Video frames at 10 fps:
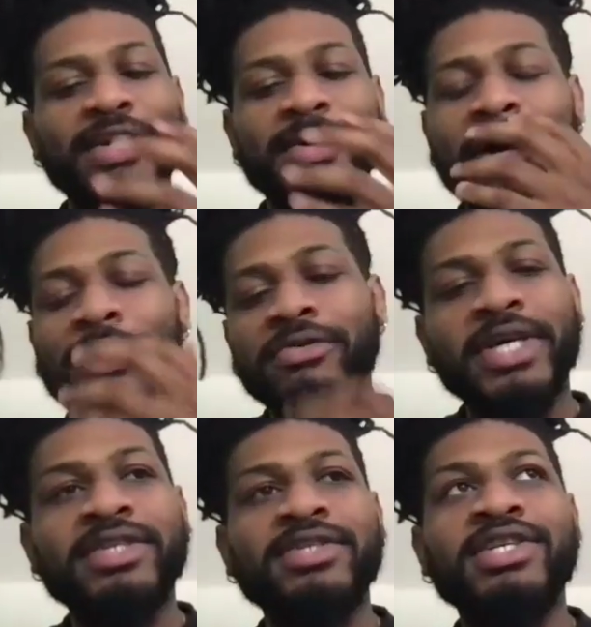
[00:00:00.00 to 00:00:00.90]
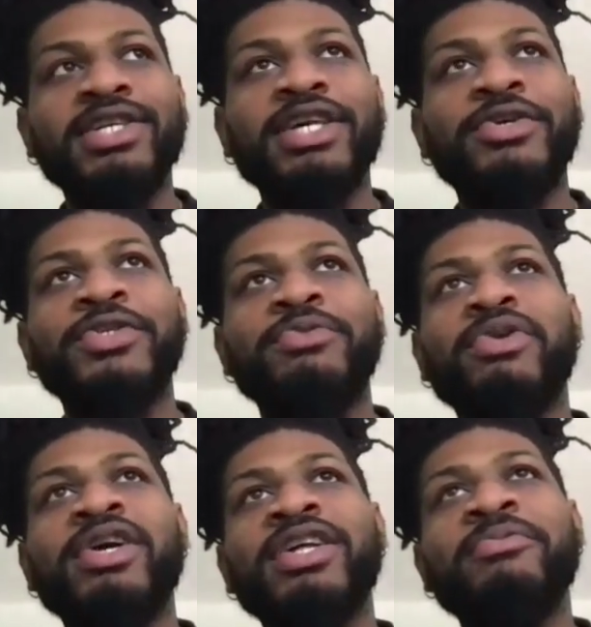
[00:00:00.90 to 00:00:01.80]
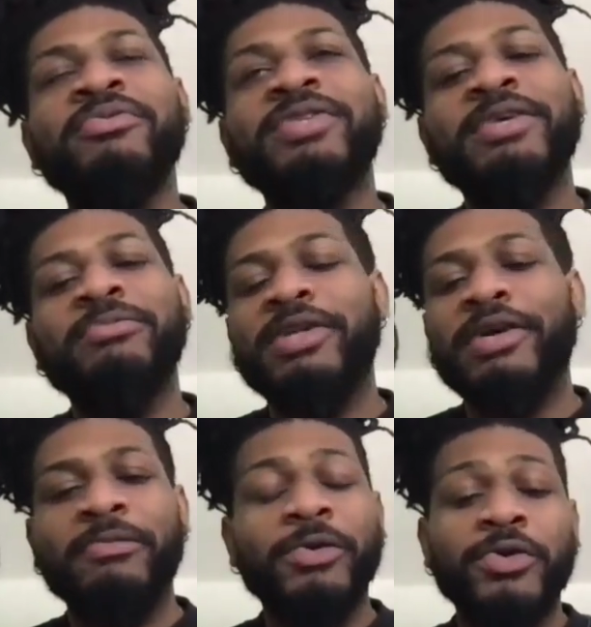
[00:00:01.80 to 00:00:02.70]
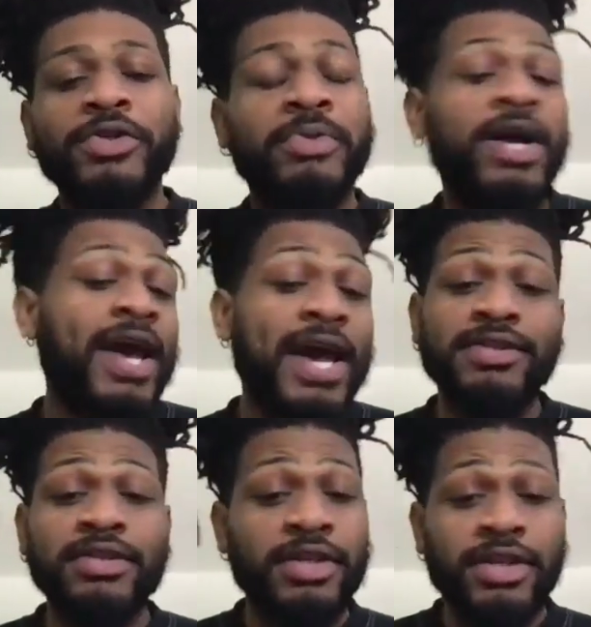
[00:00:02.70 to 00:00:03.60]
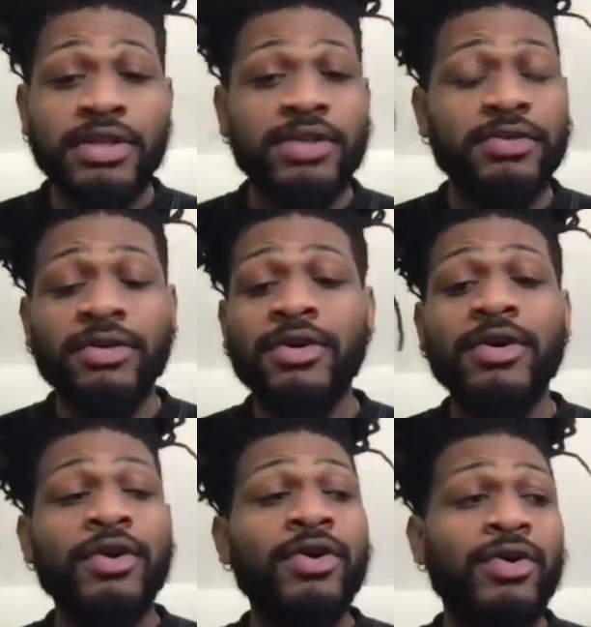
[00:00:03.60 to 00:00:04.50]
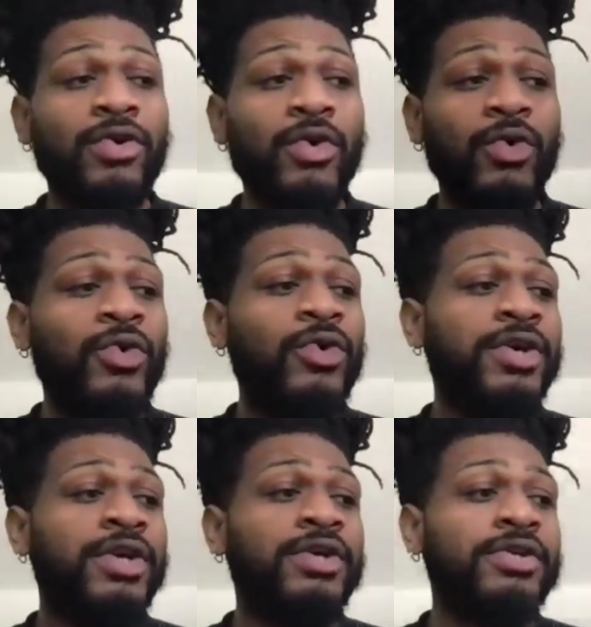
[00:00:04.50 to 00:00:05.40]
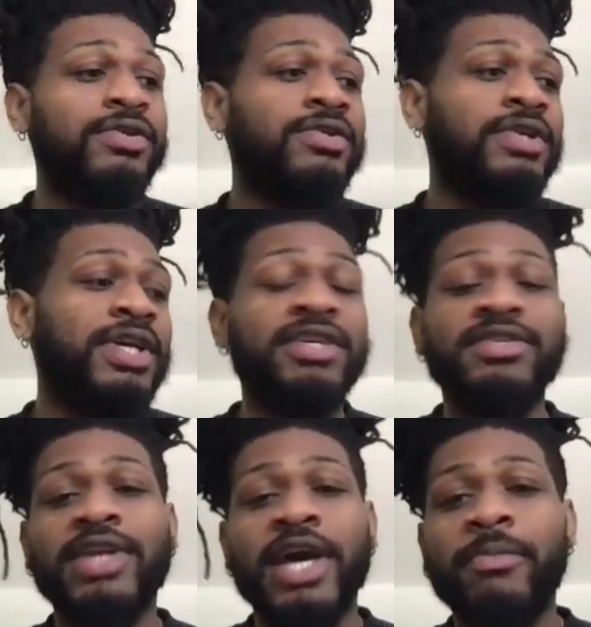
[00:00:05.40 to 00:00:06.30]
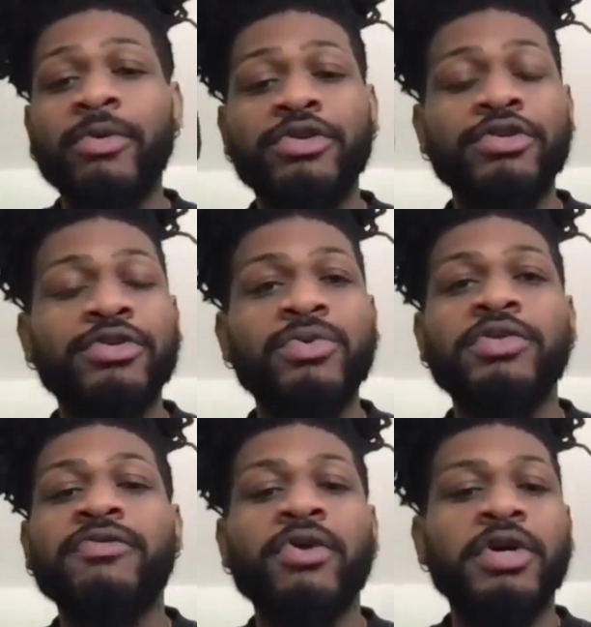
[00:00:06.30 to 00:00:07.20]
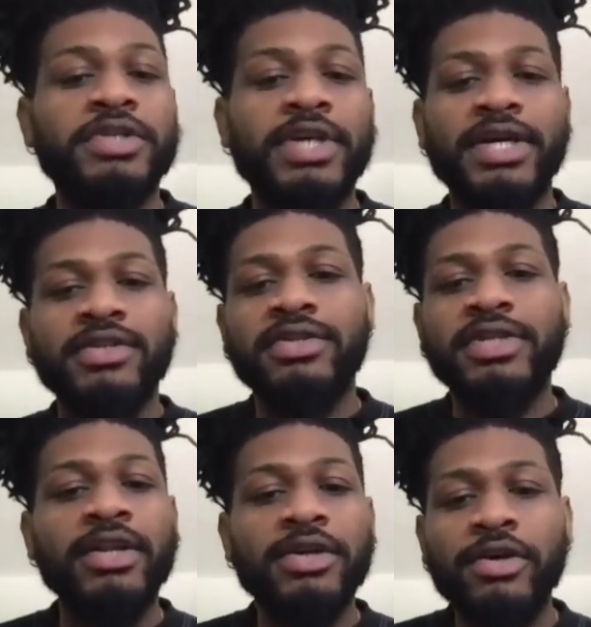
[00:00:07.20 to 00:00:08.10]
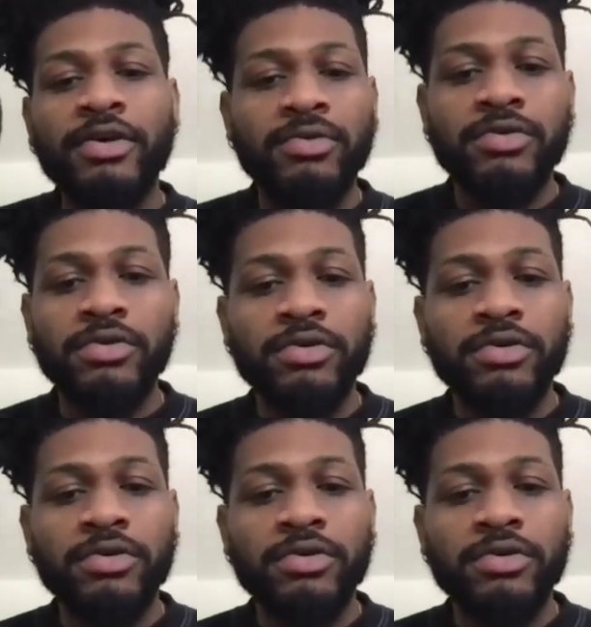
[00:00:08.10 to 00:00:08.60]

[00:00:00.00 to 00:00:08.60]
that Michael Jackson did that that Chris Brown hasn't done or isn't able to do as far as talent goes.